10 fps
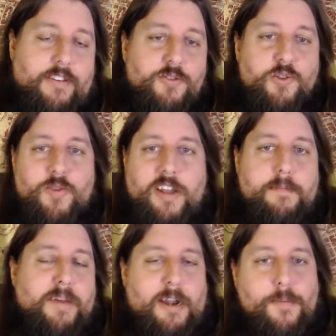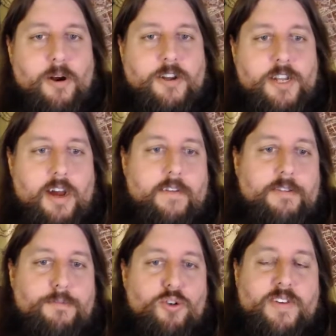This was one of the better parts of
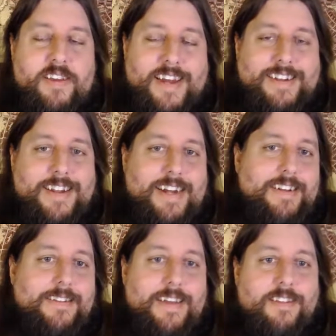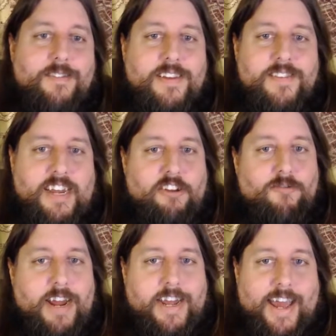the movie, and that's not to say that this had
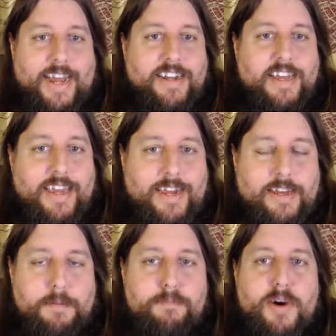great acting in it,